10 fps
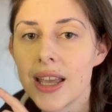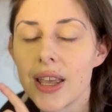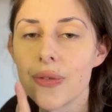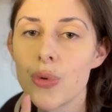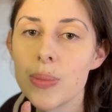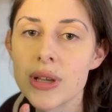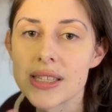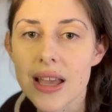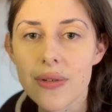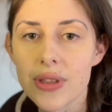if we mix
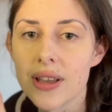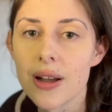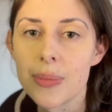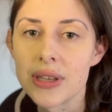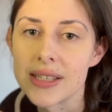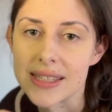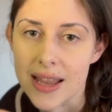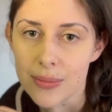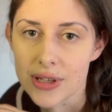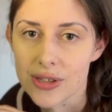everything up in the
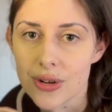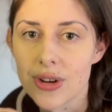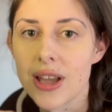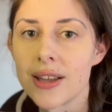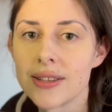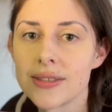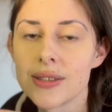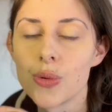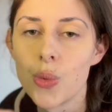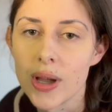stand mixer and
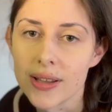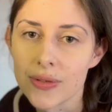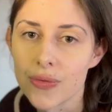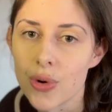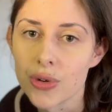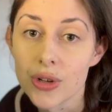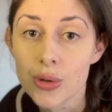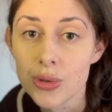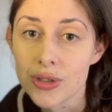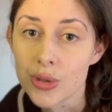wait for the
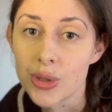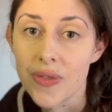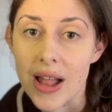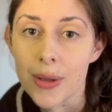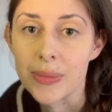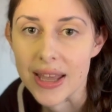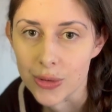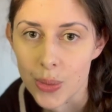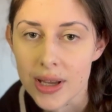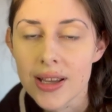gluten to develop
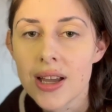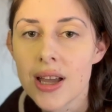that way,